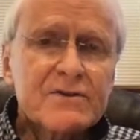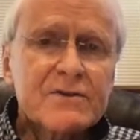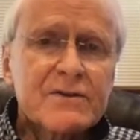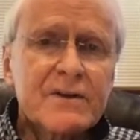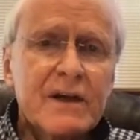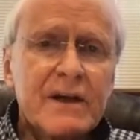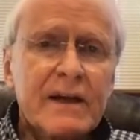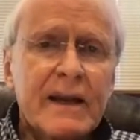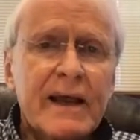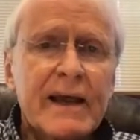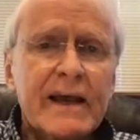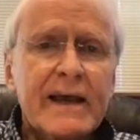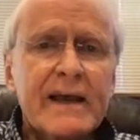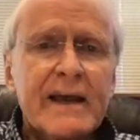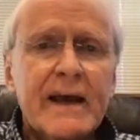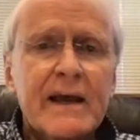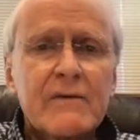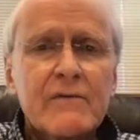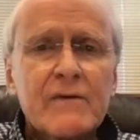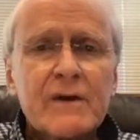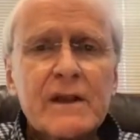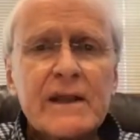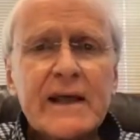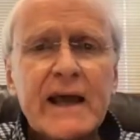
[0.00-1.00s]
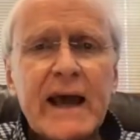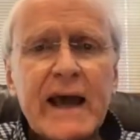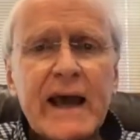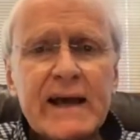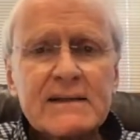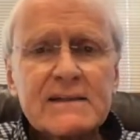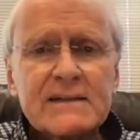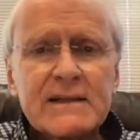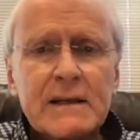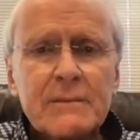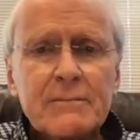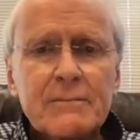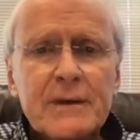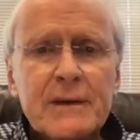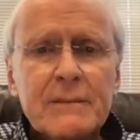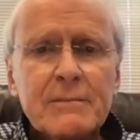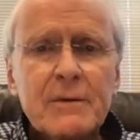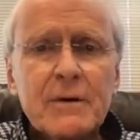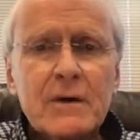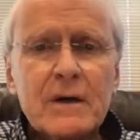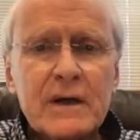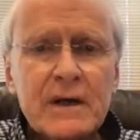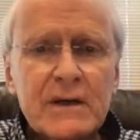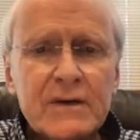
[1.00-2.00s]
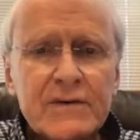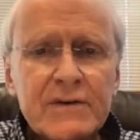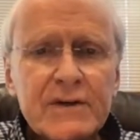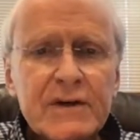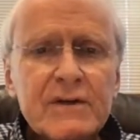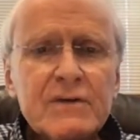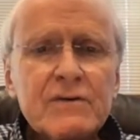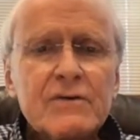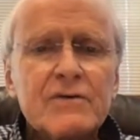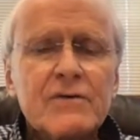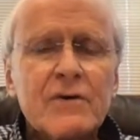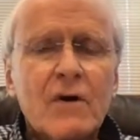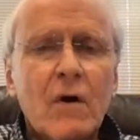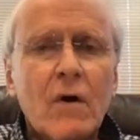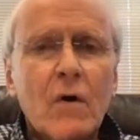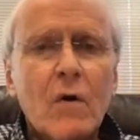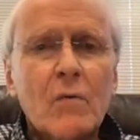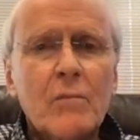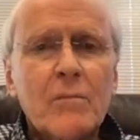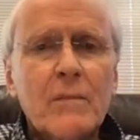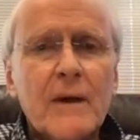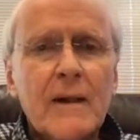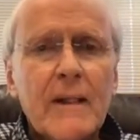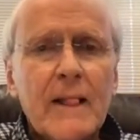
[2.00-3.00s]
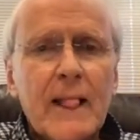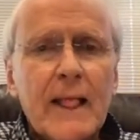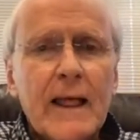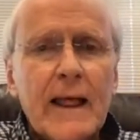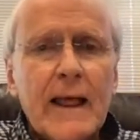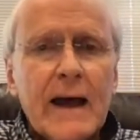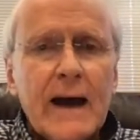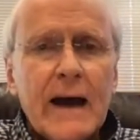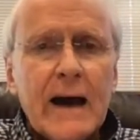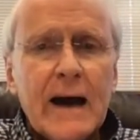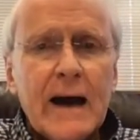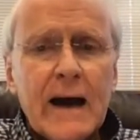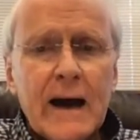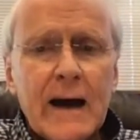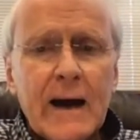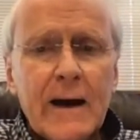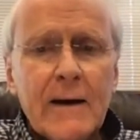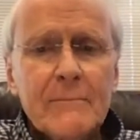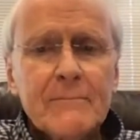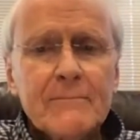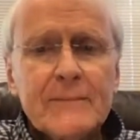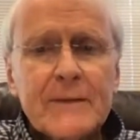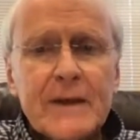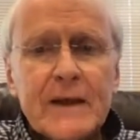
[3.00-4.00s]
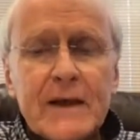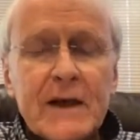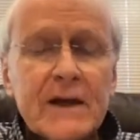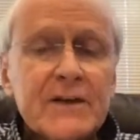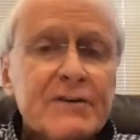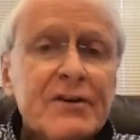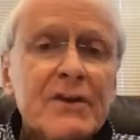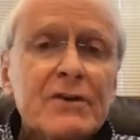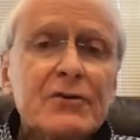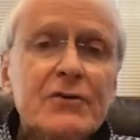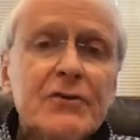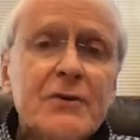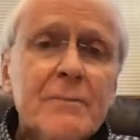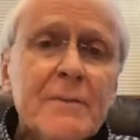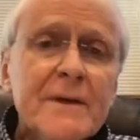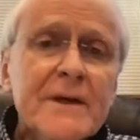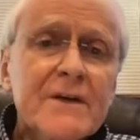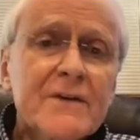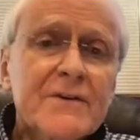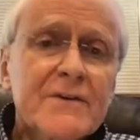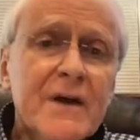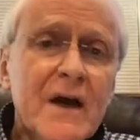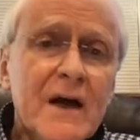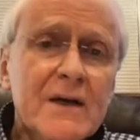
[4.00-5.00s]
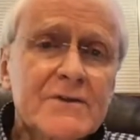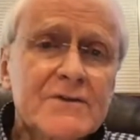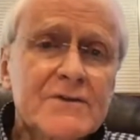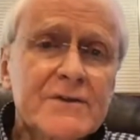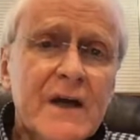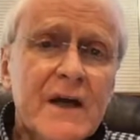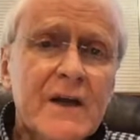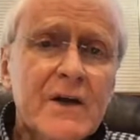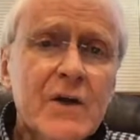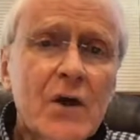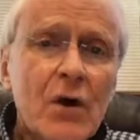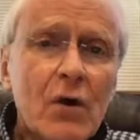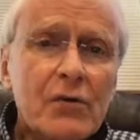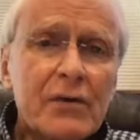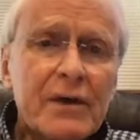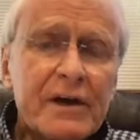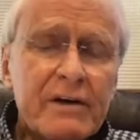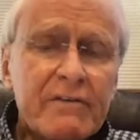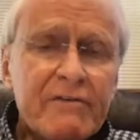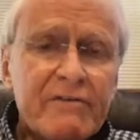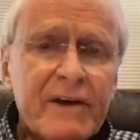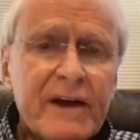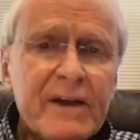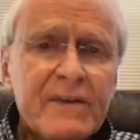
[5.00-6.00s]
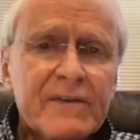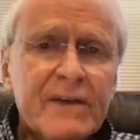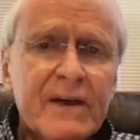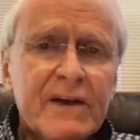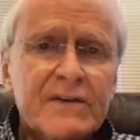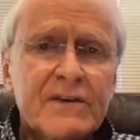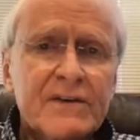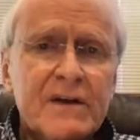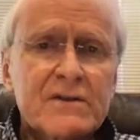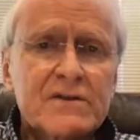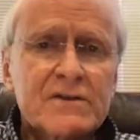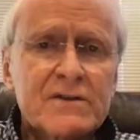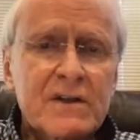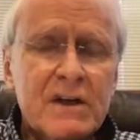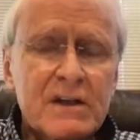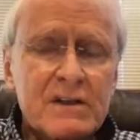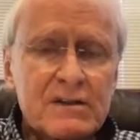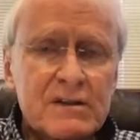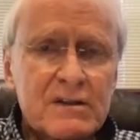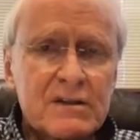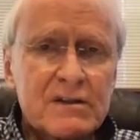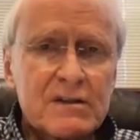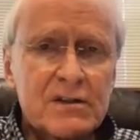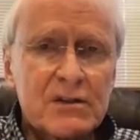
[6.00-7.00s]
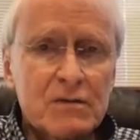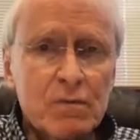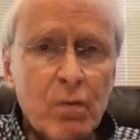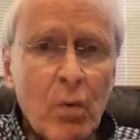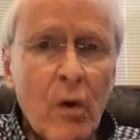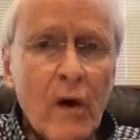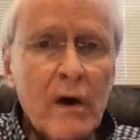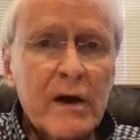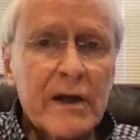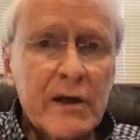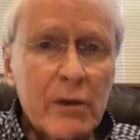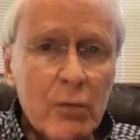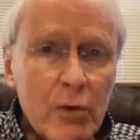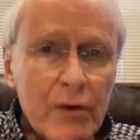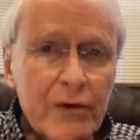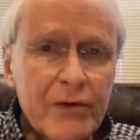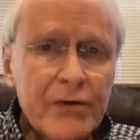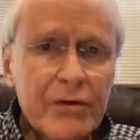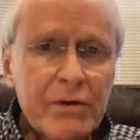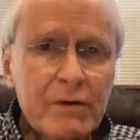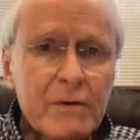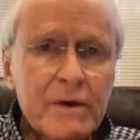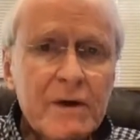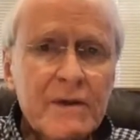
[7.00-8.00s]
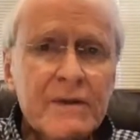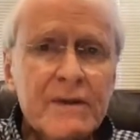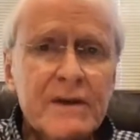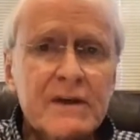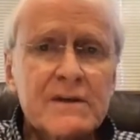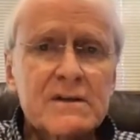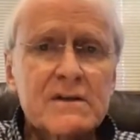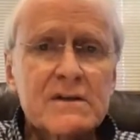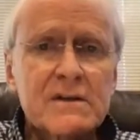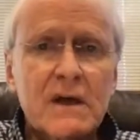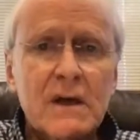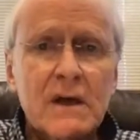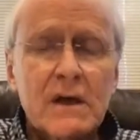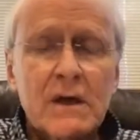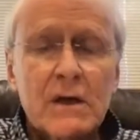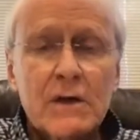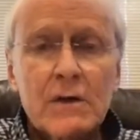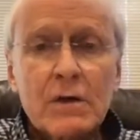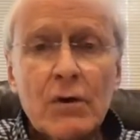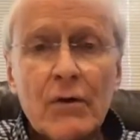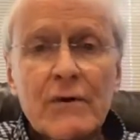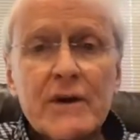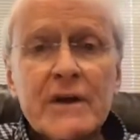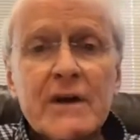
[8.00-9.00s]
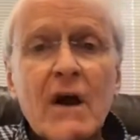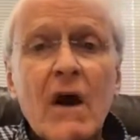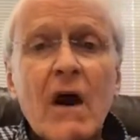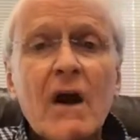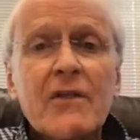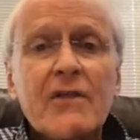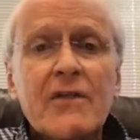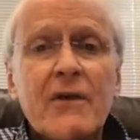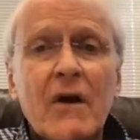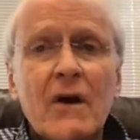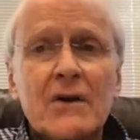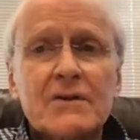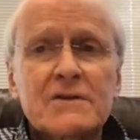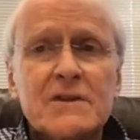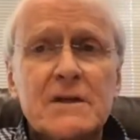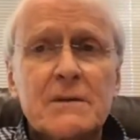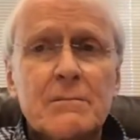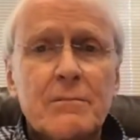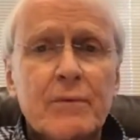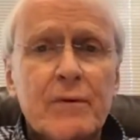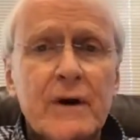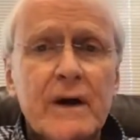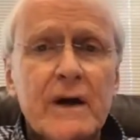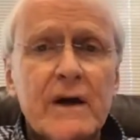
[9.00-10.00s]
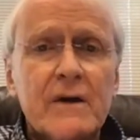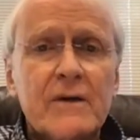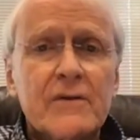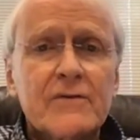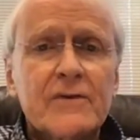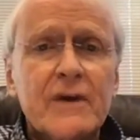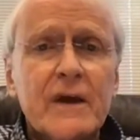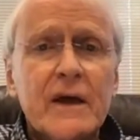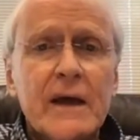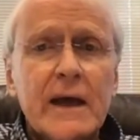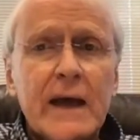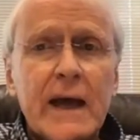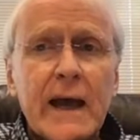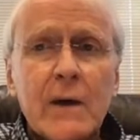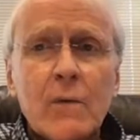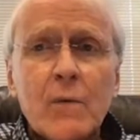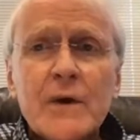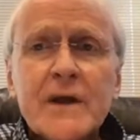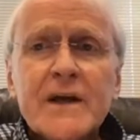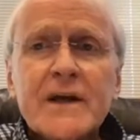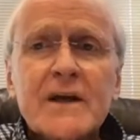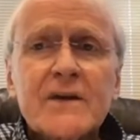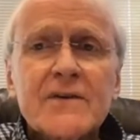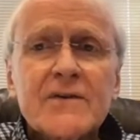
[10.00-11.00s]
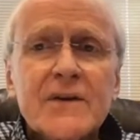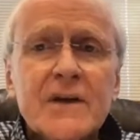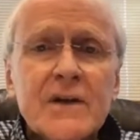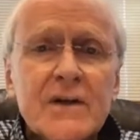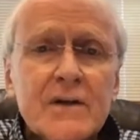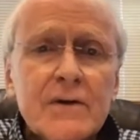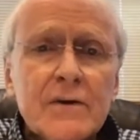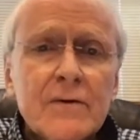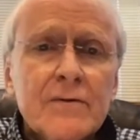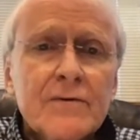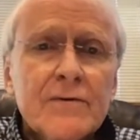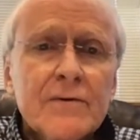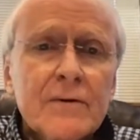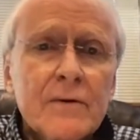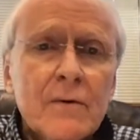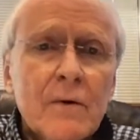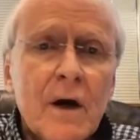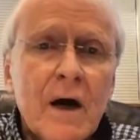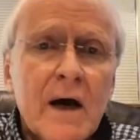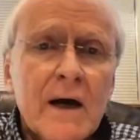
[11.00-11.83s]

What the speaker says: today and really ask that people continue to hope, continue to be in touch, and know that A Faith That Does Justice is walking with you in this. You're in our thoughts and prayers, and we continue to